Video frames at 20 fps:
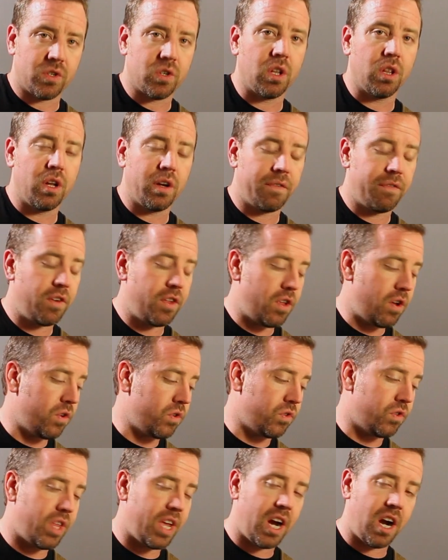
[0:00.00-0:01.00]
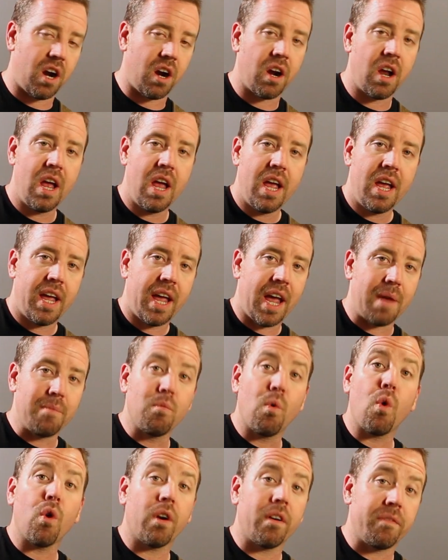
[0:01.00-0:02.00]
So look for those there and
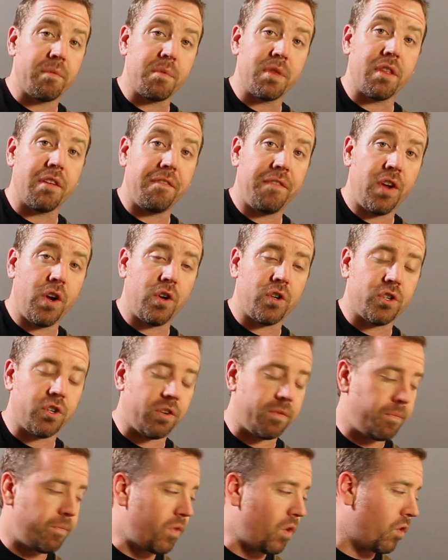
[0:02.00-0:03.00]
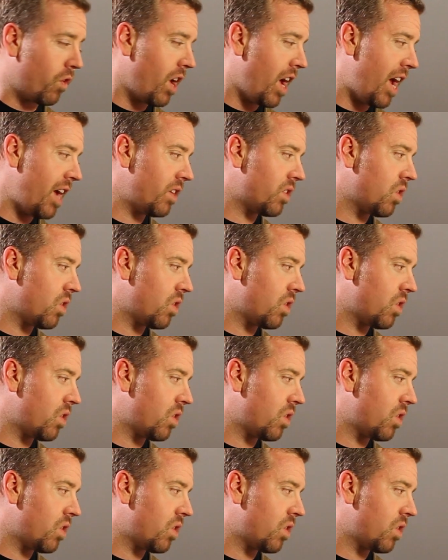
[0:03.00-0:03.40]
more of them in the future, okay?